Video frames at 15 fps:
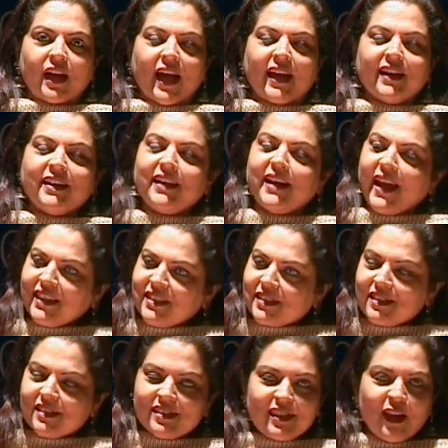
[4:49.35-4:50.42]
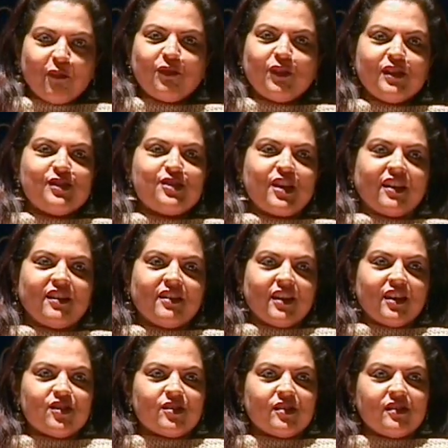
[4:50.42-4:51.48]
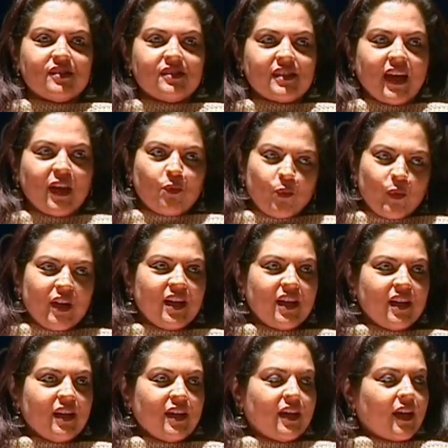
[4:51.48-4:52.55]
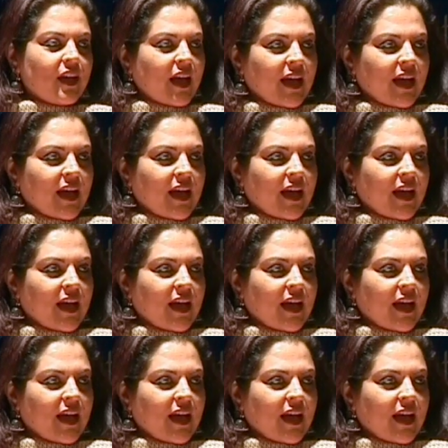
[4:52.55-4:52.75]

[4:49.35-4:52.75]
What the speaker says: and next several generations and we